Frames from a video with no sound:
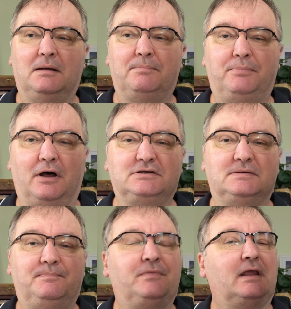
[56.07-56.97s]
but
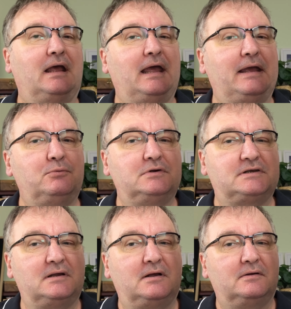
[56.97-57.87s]
it was
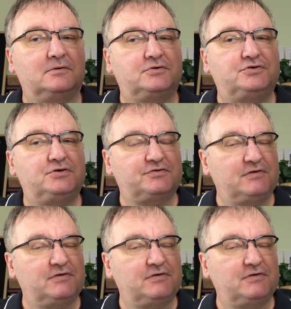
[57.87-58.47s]
just